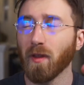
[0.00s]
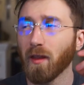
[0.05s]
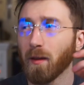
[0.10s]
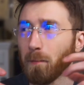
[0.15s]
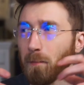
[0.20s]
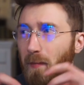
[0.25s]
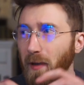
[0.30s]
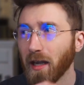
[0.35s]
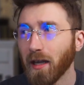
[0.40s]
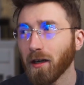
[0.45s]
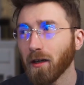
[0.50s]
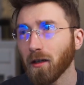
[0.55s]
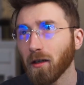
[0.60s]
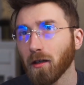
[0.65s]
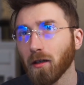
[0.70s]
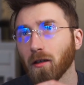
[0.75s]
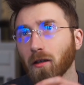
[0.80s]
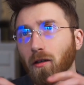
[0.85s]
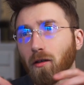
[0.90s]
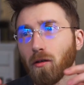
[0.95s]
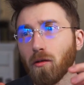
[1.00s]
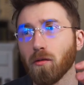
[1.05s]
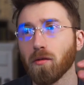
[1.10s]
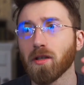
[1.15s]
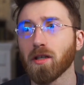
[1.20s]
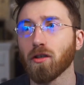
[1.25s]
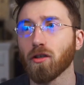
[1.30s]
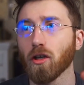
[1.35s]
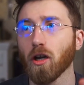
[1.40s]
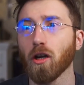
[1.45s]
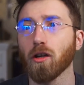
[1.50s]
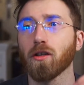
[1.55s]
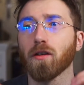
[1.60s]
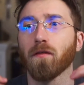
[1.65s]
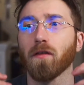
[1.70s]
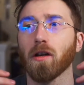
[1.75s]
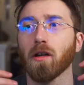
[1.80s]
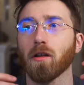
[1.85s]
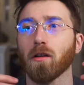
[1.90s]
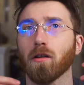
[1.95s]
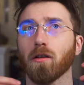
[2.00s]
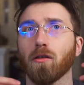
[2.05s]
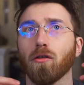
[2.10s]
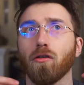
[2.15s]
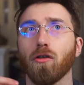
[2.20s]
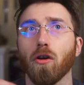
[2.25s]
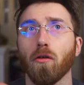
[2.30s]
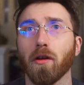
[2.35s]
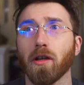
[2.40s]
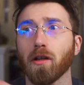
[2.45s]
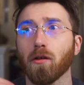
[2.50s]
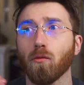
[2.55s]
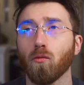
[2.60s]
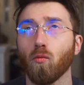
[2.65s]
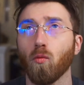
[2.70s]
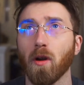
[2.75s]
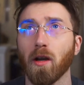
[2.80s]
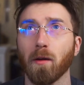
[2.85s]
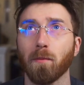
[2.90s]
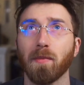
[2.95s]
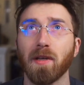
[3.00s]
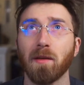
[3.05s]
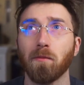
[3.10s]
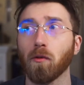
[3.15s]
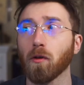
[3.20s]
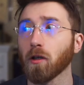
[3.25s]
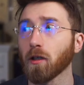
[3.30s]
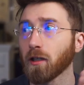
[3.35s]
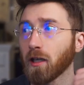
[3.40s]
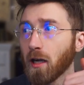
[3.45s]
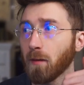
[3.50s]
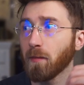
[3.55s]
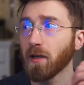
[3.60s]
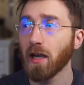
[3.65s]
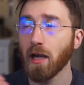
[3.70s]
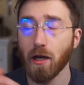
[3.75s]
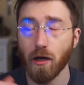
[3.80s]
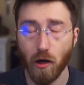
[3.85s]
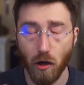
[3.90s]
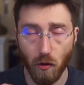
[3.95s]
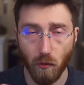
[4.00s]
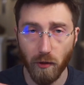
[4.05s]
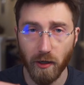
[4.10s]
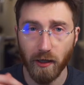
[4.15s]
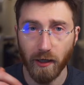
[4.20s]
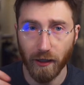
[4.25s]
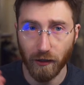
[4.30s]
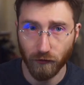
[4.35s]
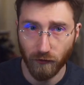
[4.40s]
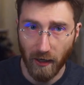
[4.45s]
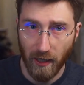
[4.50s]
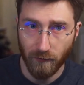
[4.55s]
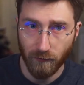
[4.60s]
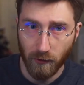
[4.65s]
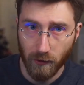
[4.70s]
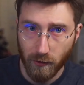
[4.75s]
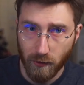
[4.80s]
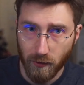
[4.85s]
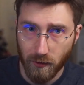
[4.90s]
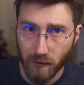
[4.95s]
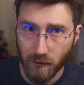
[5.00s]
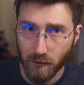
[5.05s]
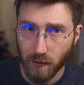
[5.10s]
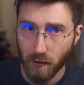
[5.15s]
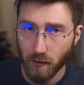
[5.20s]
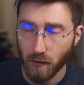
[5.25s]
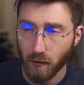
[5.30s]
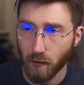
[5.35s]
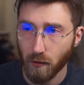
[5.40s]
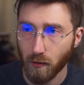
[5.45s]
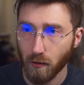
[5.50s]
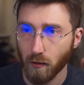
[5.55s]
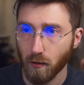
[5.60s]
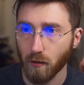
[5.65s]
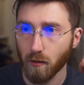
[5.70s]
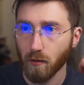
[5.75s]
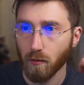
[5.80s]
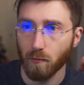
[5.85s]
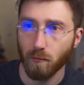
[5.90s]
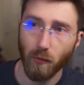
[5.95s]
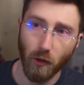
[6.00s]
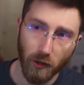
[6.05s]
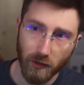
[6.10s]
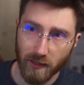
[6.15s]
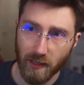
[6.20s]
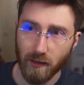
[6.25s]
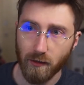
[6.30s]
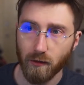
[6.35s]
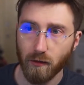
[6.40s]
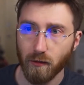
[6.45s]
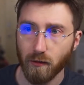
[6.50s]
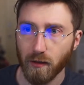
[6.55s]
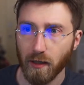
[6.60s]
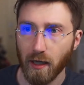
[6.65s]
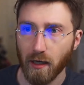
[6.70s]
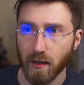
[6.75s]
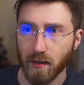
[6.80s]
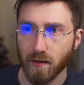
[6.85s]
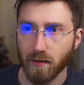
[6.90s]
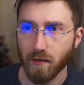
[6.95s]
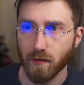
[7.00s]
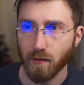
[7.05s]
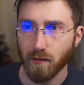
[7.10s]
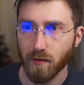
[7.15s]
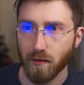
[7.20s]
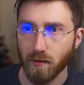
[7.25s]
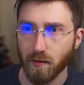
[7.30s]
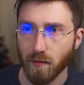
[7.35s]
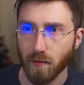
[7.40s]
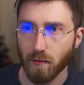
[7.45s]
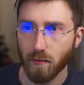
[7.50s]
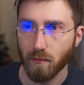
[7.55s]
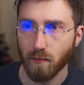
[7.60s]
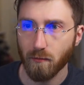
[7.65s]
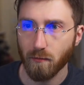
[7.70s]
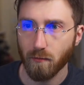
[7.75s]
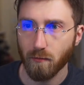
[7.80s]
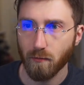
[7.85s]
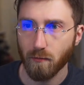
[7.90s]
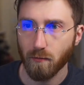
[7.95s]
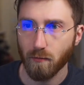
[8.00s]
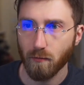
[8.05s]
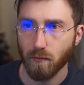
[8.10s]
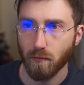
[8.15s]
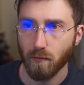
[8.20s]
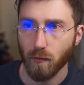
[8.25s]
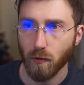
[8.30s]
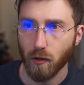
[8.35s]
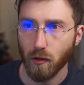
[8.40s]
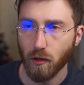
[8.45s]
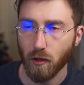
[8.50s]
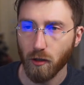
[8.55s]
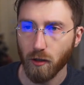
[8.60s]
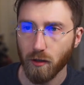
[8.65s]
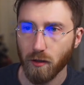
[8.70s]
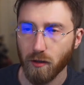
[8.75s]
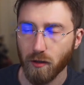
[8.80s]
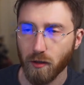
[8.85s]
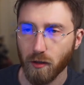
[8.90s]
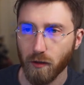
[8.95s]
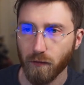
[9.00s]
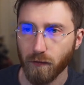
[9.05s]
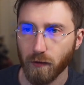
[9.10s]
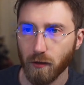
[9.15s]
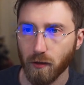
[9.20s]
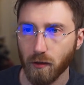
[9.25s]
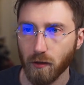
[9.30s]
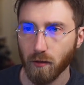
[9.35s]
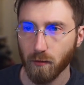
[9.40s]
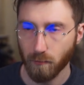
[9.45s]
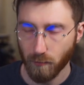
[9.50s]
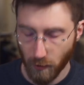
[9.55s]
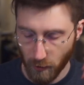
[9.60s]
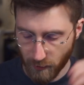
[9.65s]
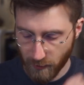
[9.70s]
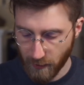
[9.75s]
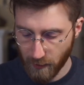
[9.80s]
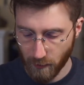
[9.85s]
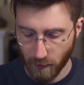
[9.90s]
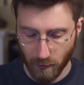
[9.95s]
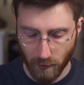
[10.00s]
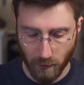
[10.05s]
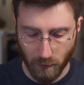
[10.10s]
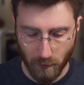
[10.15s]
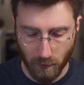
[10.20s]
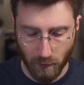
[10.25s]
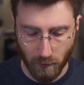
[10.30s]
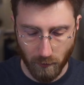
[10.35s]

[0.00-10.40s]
the mayor, who's in charge of knowing where people are coming and going, like travelers, bartender. Yeah, let's use cook, server, bartender.